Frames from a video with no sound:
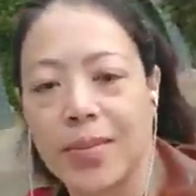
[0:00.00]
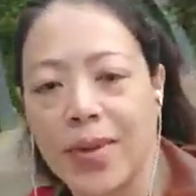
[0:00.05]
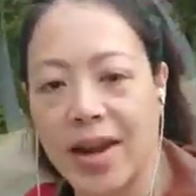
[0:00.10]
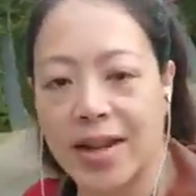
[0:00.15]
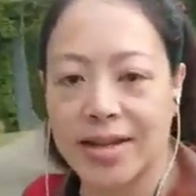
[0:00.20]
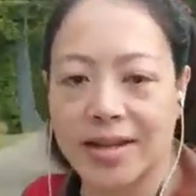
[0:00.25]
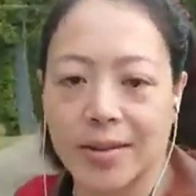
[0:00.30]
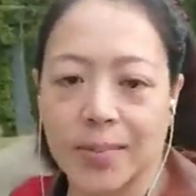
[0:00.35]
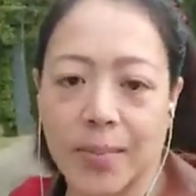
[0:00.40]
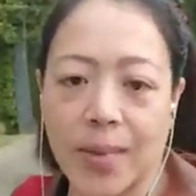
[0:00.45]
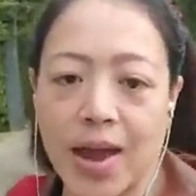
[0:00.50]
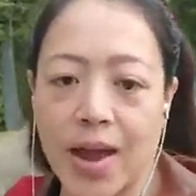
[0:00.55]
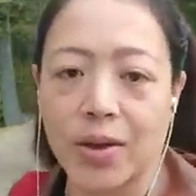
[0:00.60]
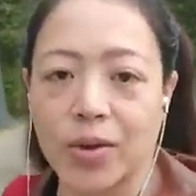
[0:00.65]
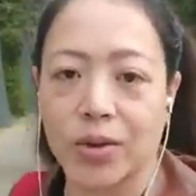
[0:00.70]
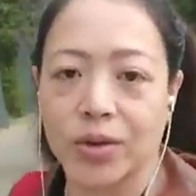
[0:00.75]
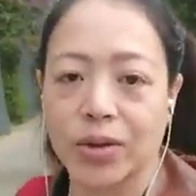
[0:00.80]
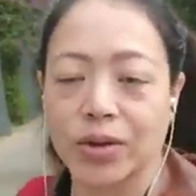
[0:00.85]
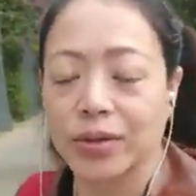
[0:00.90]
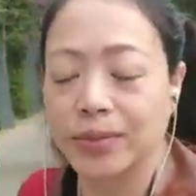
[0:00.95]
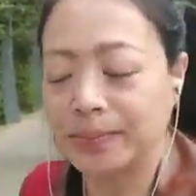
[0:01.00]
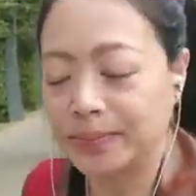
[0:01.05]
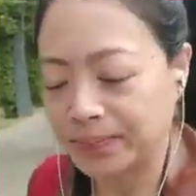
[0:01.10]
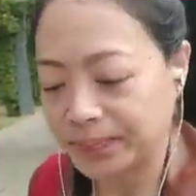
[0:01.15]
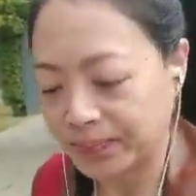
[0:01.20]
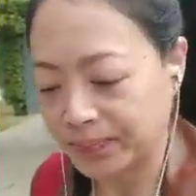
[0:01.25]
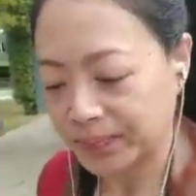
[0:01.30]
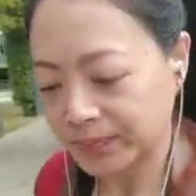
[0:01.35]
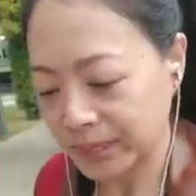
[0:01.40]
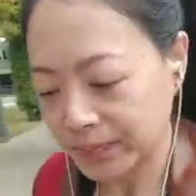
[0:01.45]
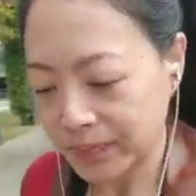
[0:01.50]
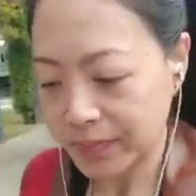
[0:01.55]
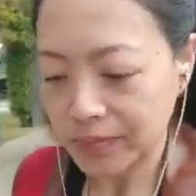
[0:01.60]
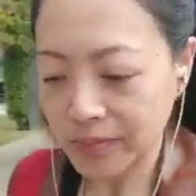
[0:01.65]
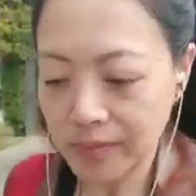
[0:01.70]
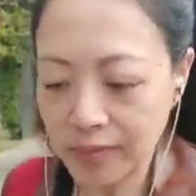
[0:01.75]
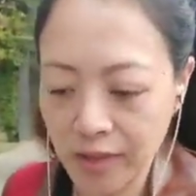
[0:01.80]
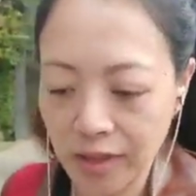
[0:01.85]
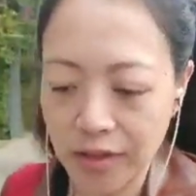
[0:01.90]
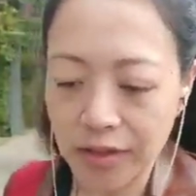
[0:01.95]
makes it bad or good.
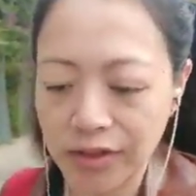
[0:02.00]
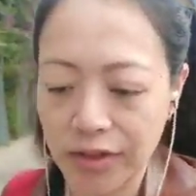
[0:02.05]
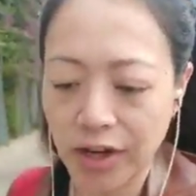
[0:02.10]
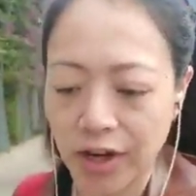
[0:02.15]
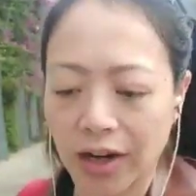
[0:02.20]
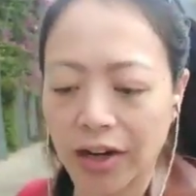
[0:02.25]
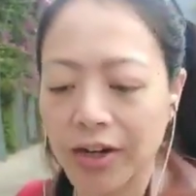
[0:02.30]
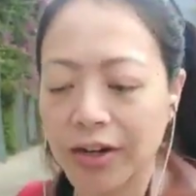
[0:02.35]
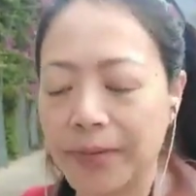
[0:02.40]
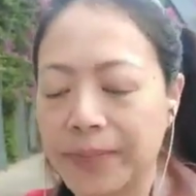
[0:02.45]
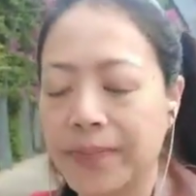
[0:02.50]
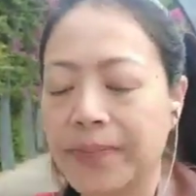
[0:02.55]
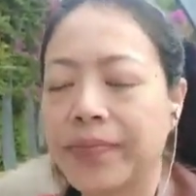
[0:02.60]
So,